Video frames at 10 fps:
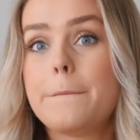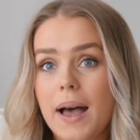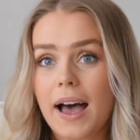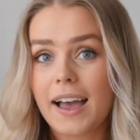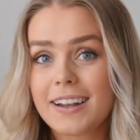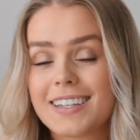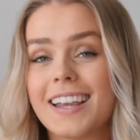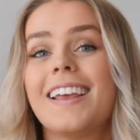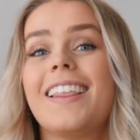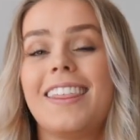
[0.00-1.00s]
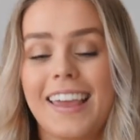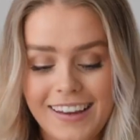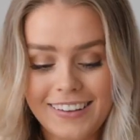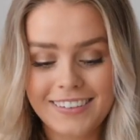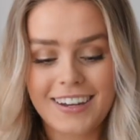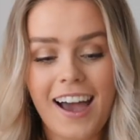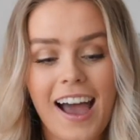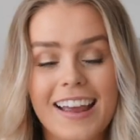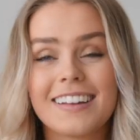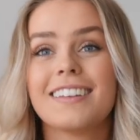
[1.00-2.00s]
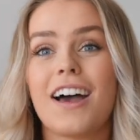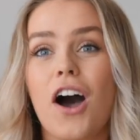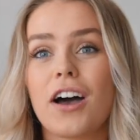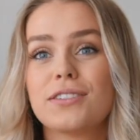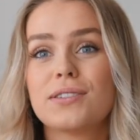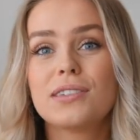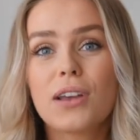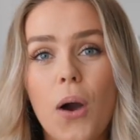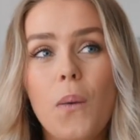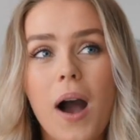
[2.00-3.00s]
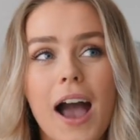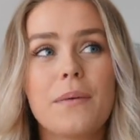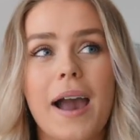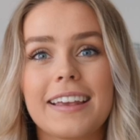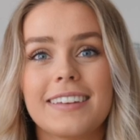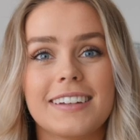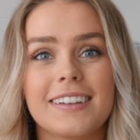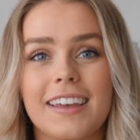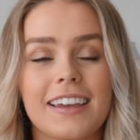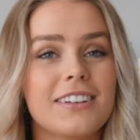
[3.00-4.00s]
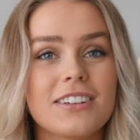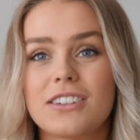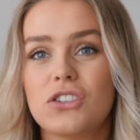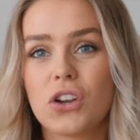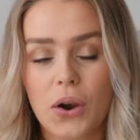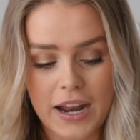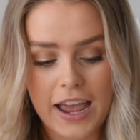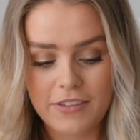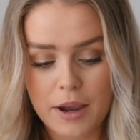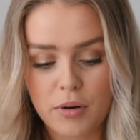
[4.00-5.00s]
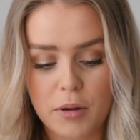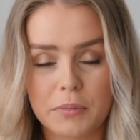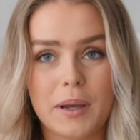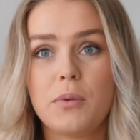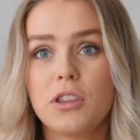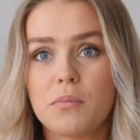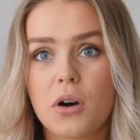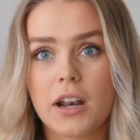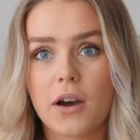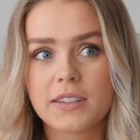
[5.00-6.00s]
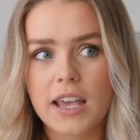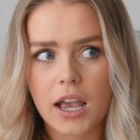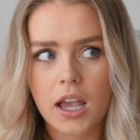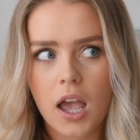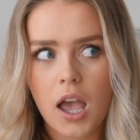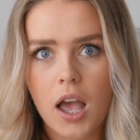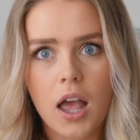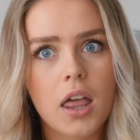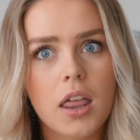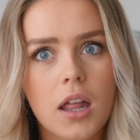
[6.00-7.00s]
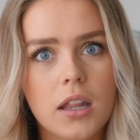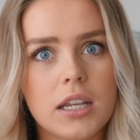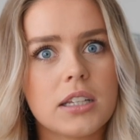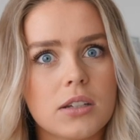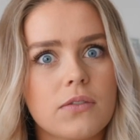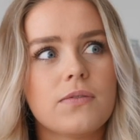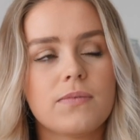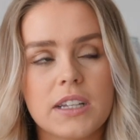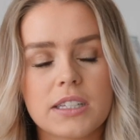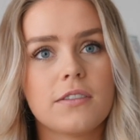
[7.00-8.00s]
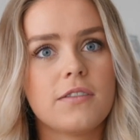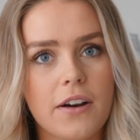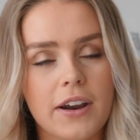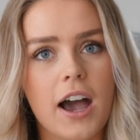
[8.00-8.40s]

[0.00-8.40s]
But these tights are so high-waisted that you just don't have that problem. I put them on and I was like, these are very